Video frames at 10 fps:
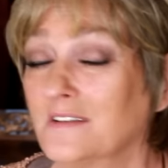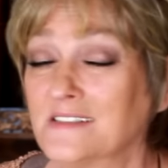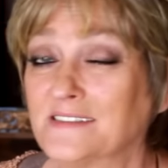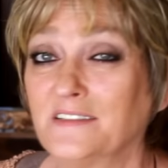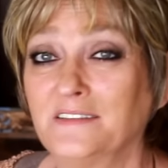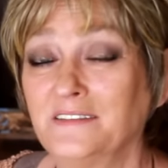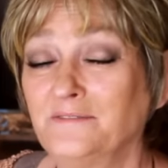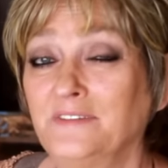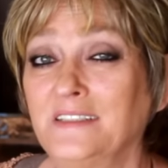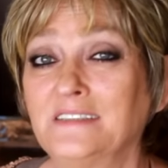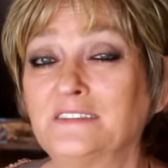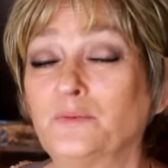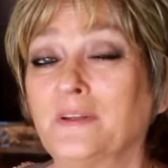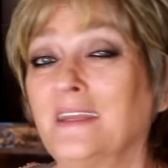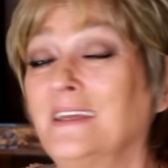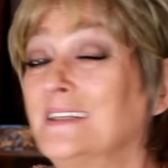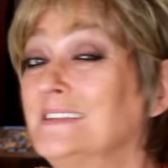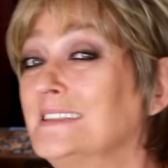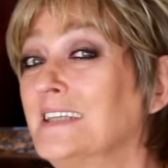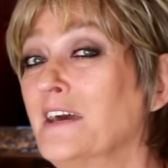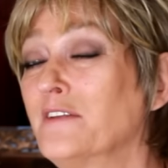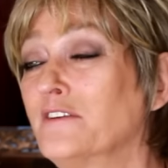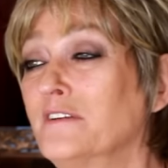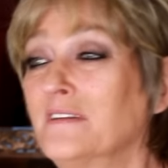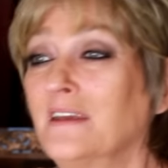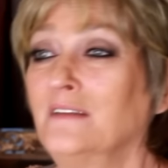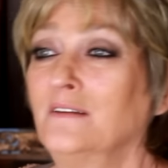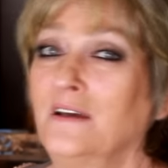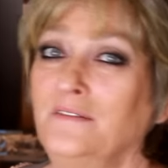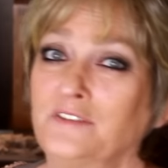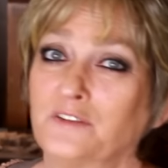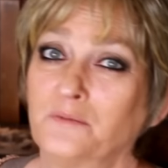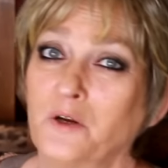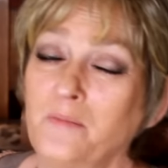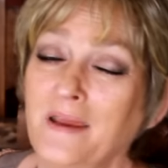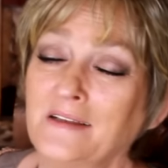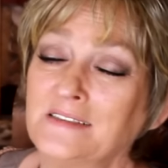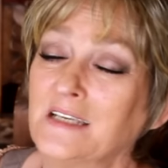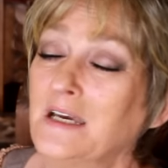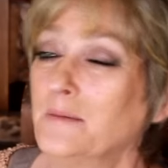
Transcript: The Sun and Venus, when they get together, they love to romance,